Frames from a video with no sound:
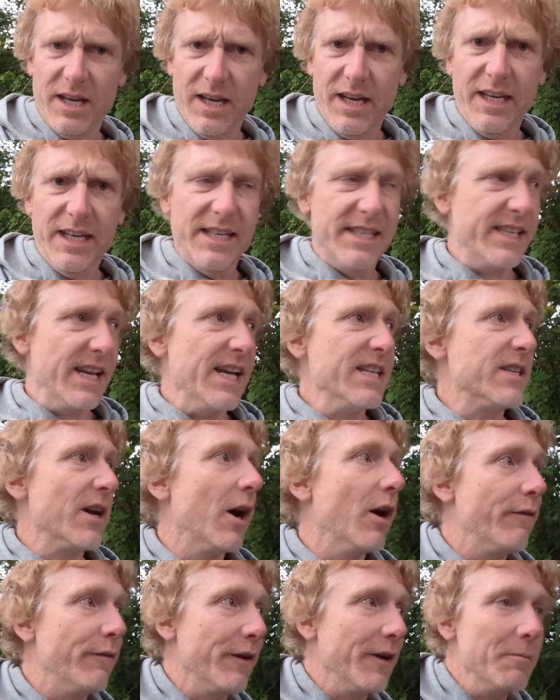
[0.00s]
he says,
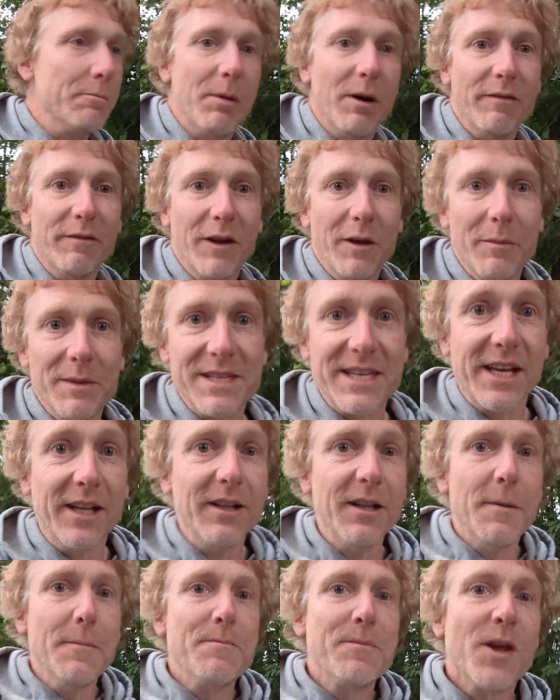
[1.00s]
huffing and puffing up this
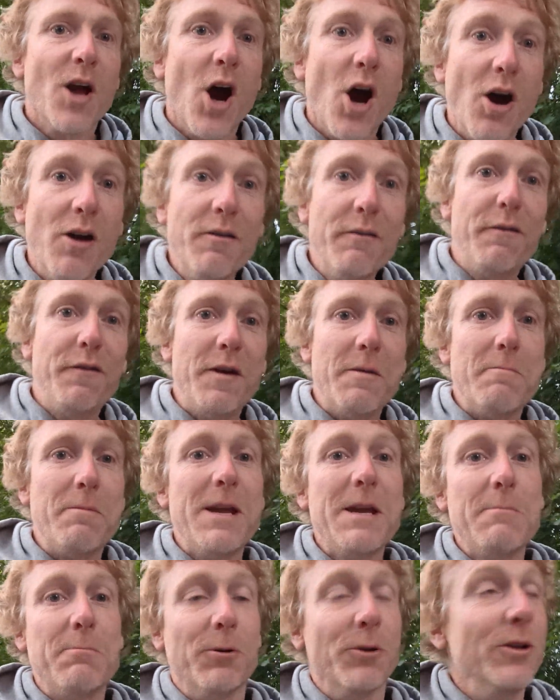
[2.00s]
hill, unfit
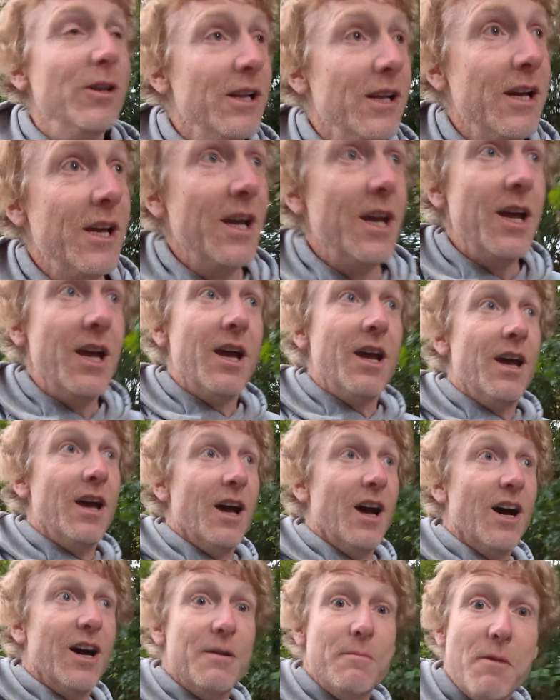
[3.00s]
people
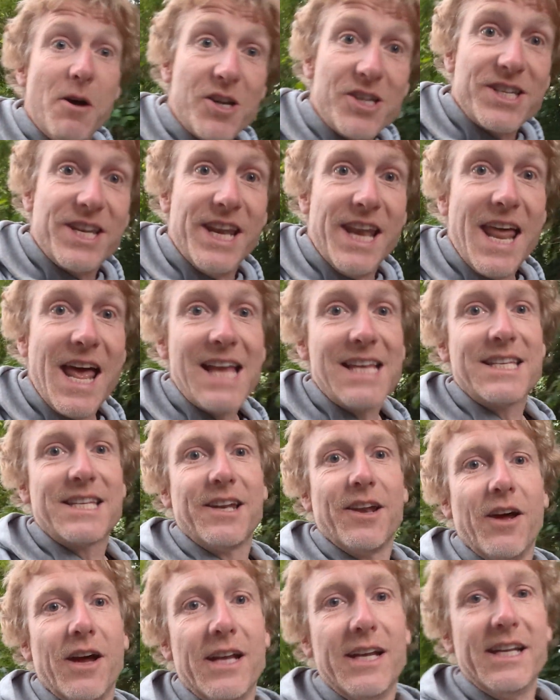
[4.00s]
are much less
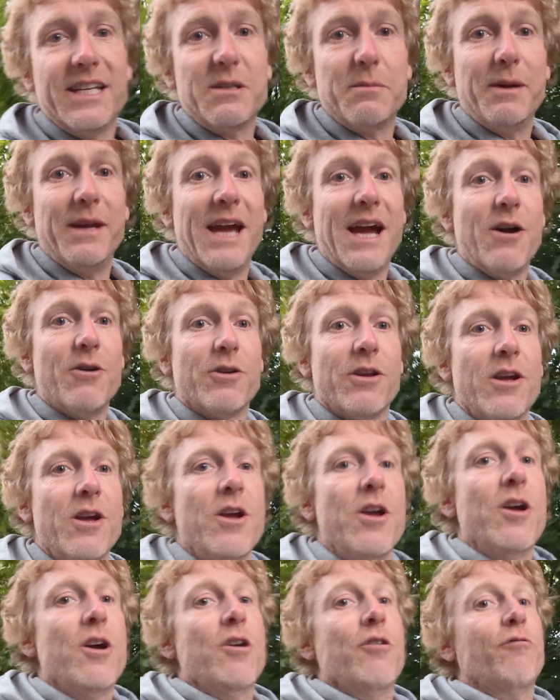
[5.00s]
likely to be out
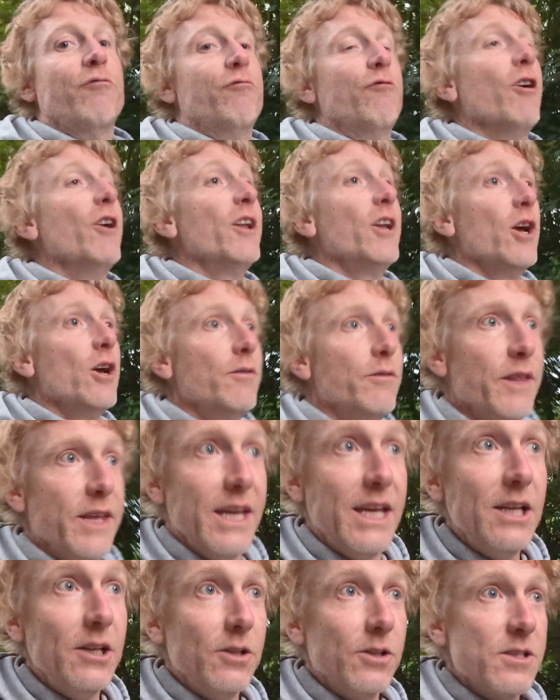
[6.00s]
running over the
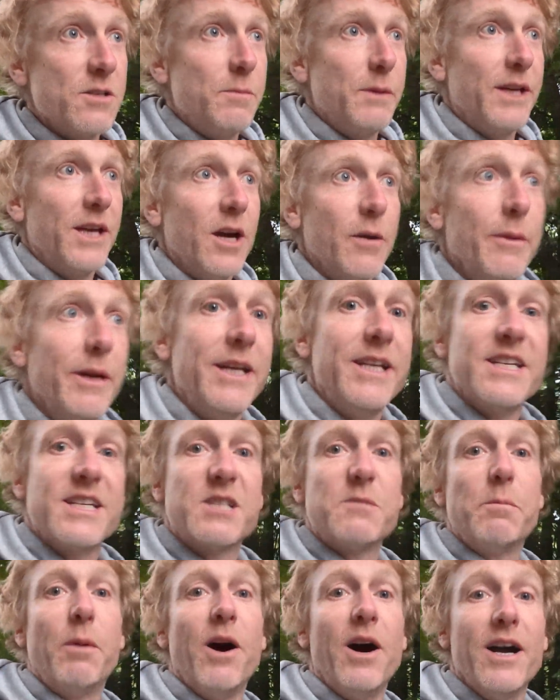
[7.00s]
hills, becoming
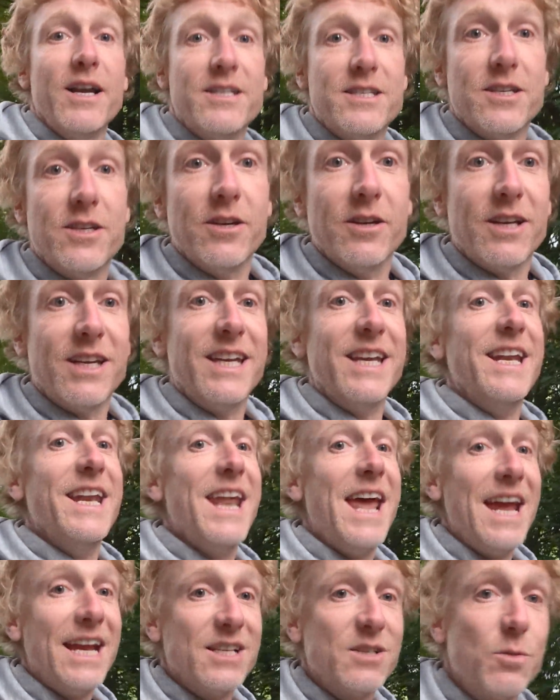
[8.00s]
inspired to
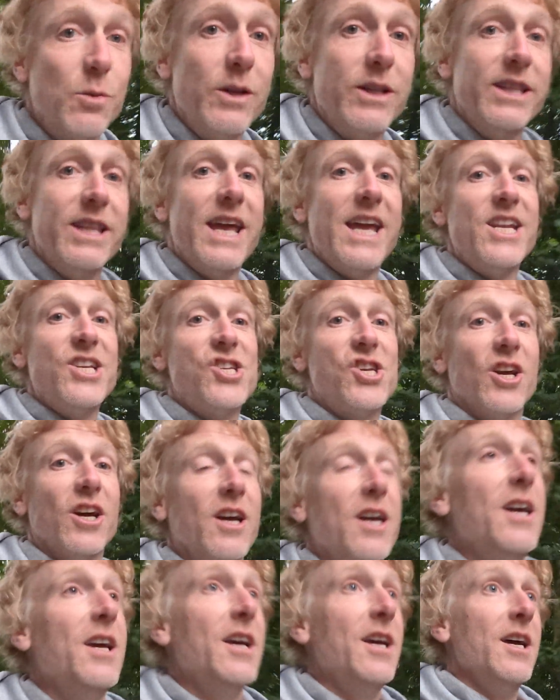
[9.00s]
connect with nature
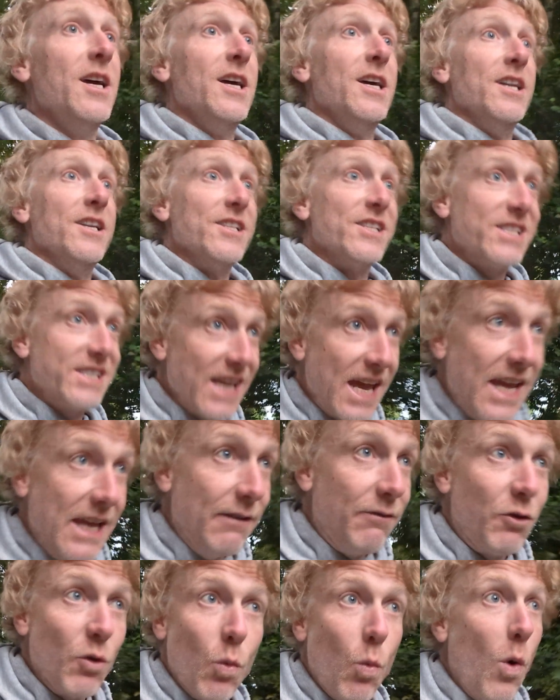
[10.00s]
and
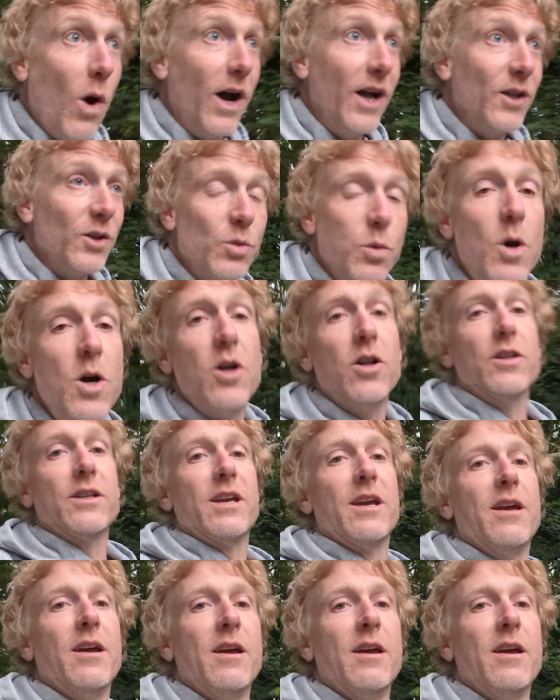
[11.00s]
save the wild world.